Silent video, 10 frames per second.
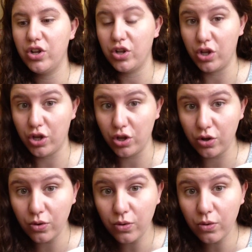
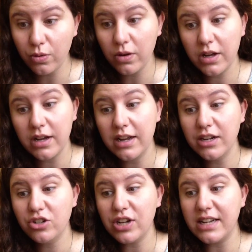"You?"
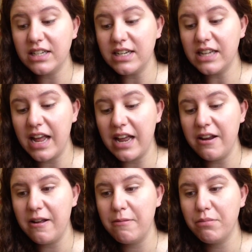Jessie said,
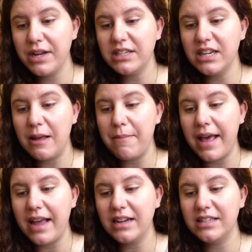pointing at
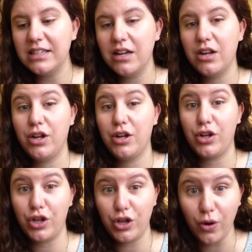Max.
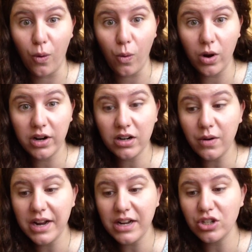"You're
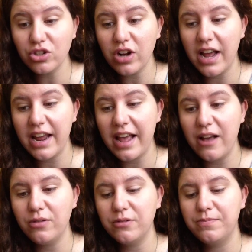going to try
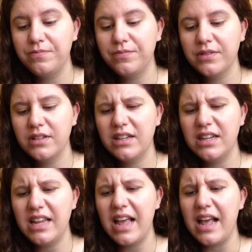out?"
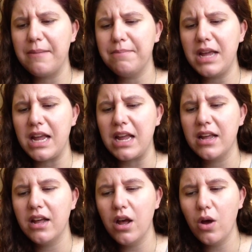"Yeah, me.
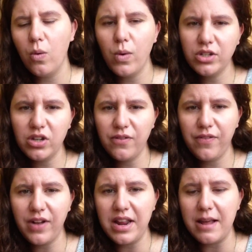What's so
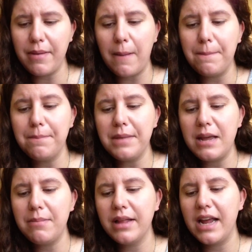funny about
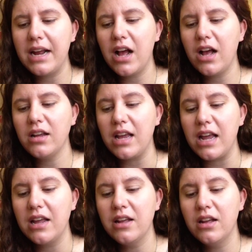me playing hockey?"